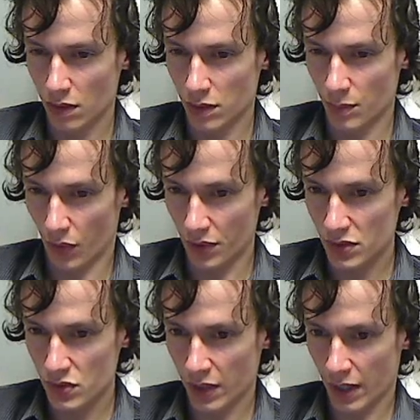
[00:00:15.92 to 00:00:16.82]
The
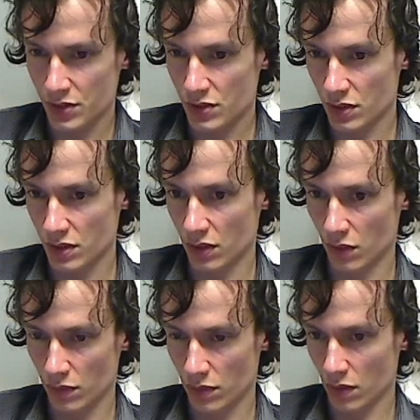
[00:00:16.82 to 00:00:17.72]
body's reaction to
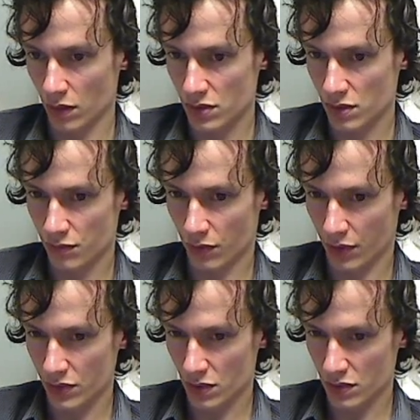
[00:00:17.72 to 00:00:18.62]
guilt, constant
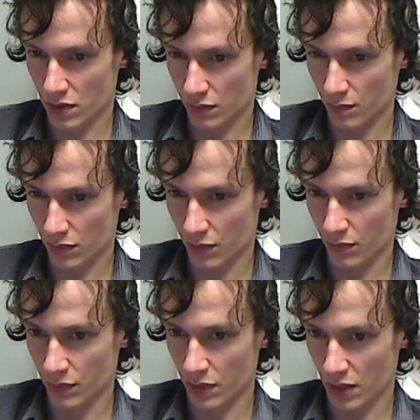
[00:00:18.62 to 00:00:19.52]
focus on
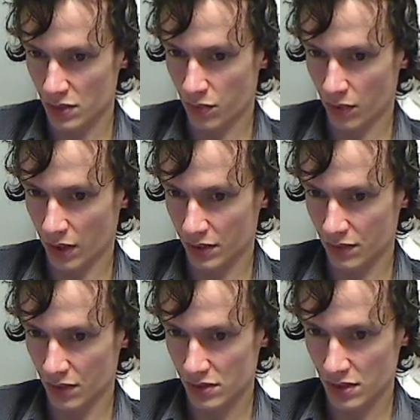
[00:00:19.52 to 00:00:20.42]
self-improvement as product
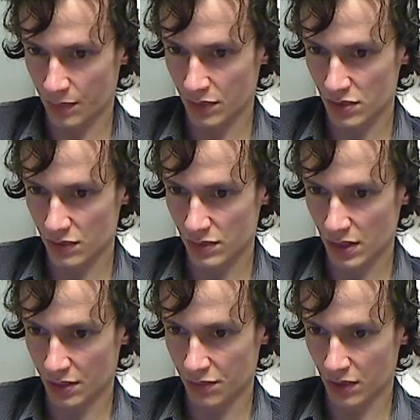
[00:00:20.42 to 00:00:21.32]
of the acceptance of
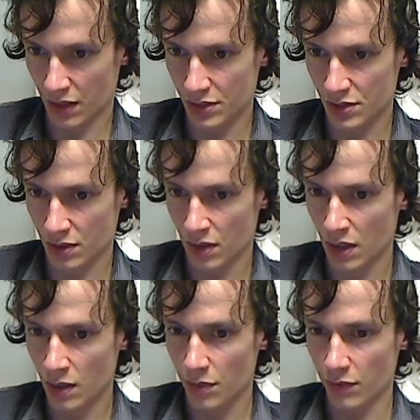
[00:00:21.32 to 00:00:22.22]
objectification,
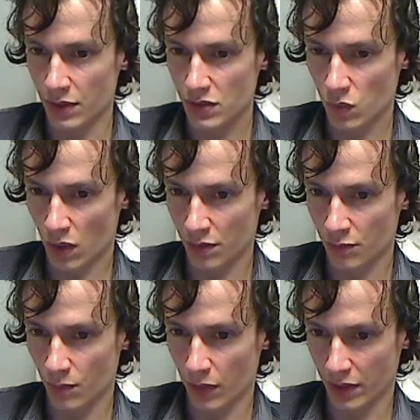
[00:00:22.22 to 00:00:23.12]
prevents one
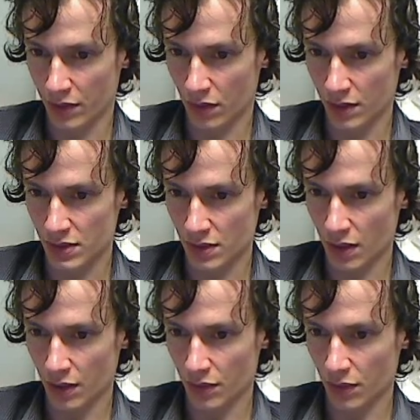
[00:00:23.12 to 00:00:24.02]
from recognizing
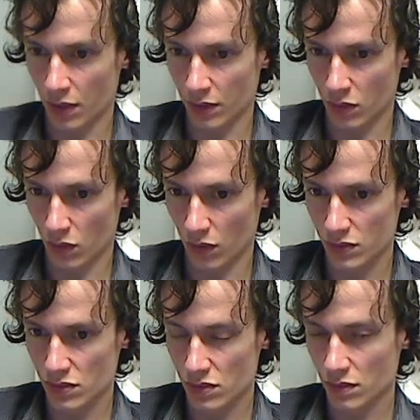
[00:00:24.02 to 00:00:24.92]
the underlying
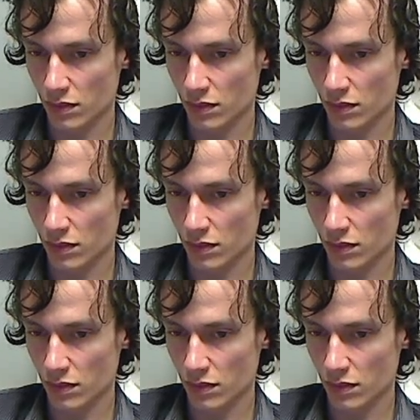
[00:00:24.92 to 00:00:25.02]
cause.